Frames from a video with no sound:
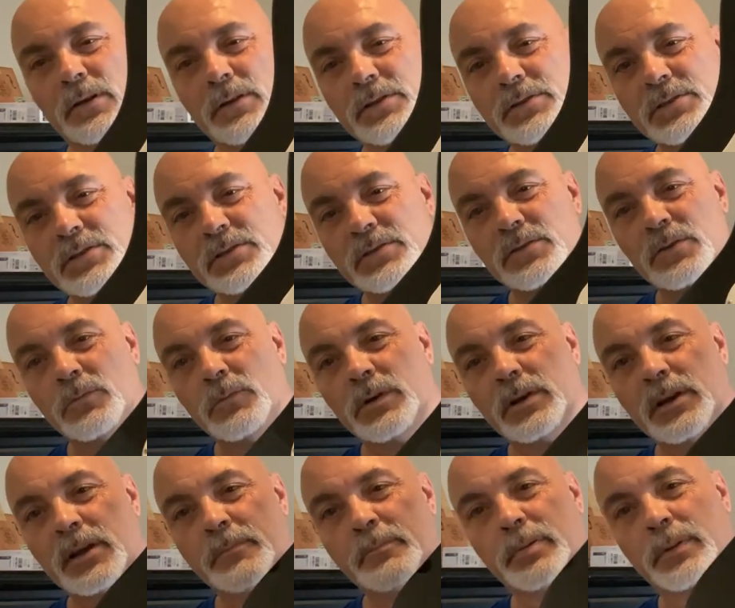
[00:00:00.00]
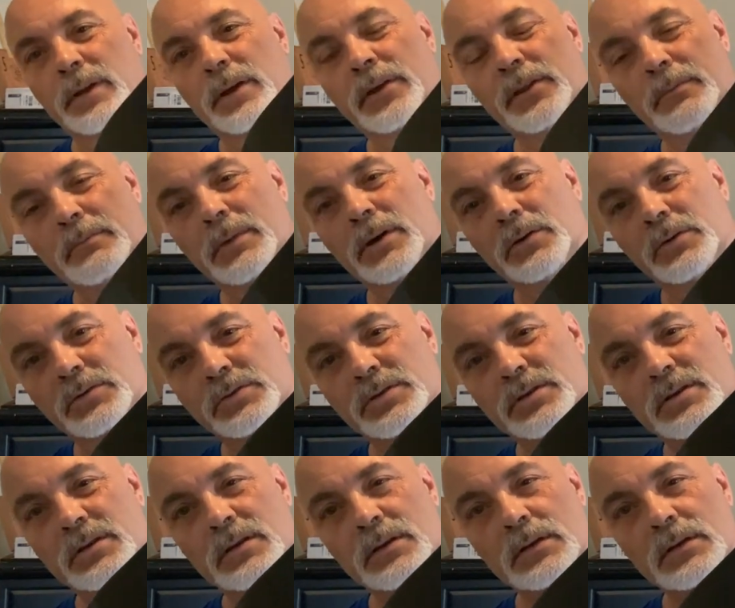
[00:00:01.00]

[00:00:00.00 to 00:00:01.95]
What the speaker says: This is the one I play the most.